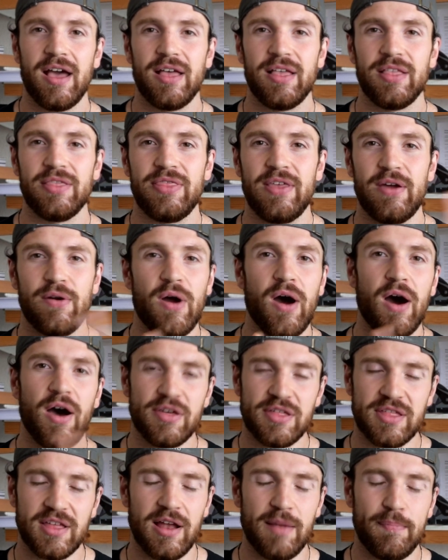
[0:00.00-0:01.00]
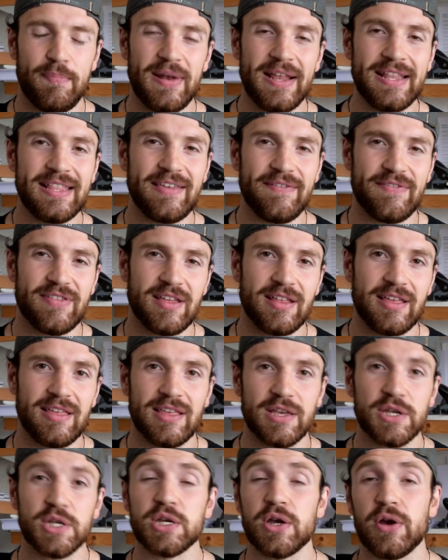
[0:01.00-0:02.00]
There are plenty of studies
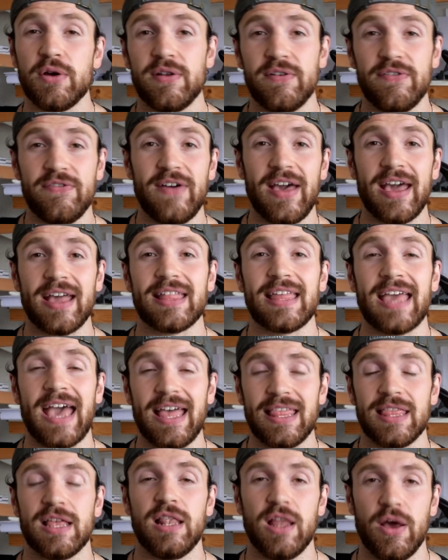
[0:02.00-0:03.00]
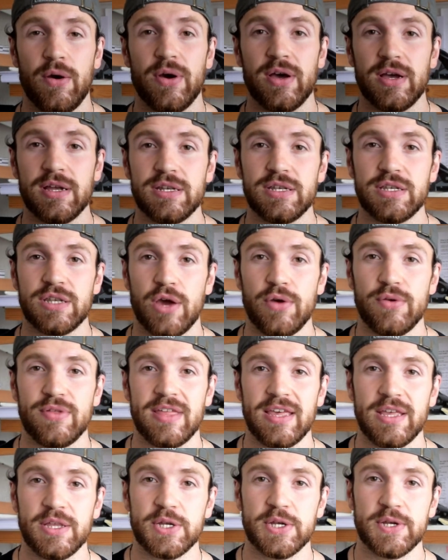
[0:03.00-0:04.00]
that show an effect at the lower
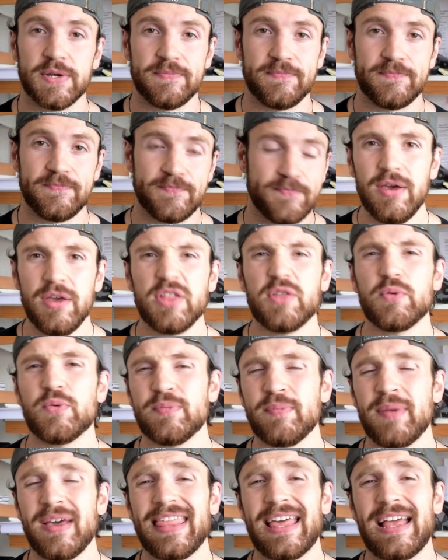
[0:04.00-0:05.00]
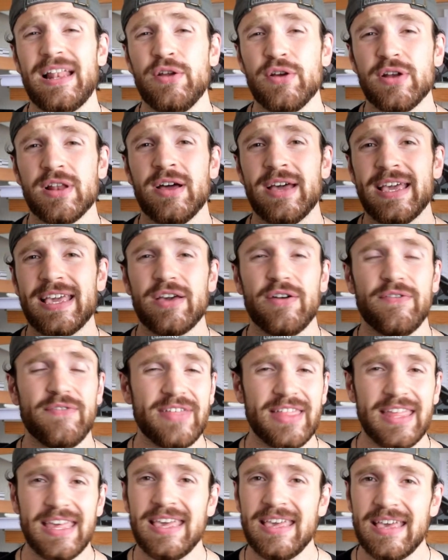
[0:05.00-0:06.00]
dosage. So what might that look like?
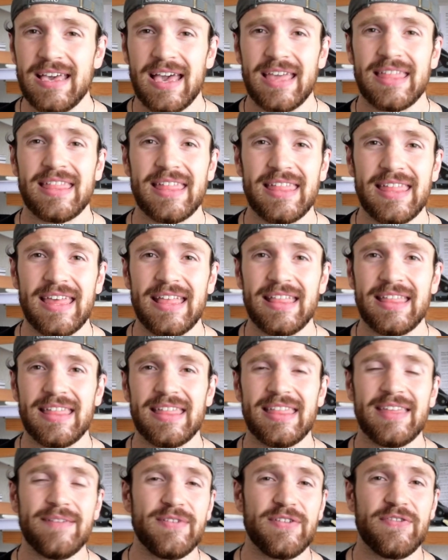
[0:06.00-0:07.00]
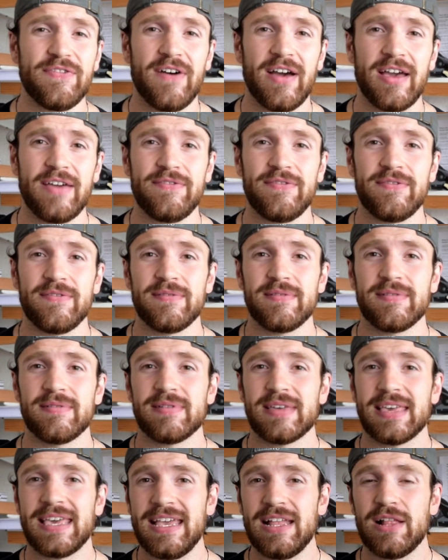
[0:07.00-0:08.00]
Obviously, as I said, 75
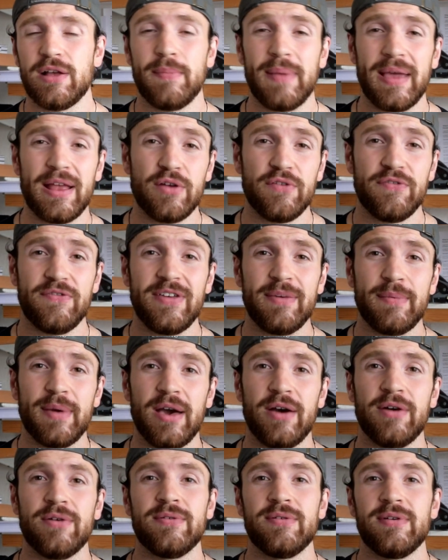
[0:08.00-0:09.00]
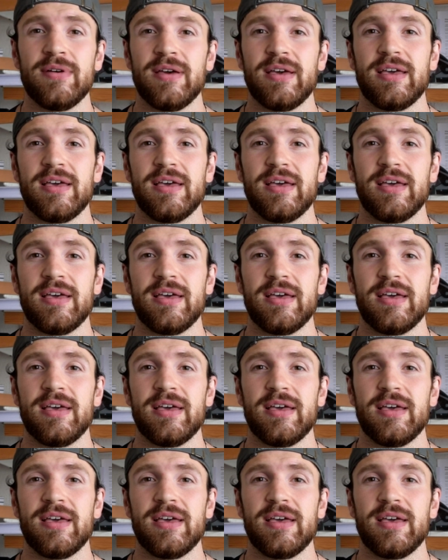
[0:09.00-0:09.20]
kilo male or female,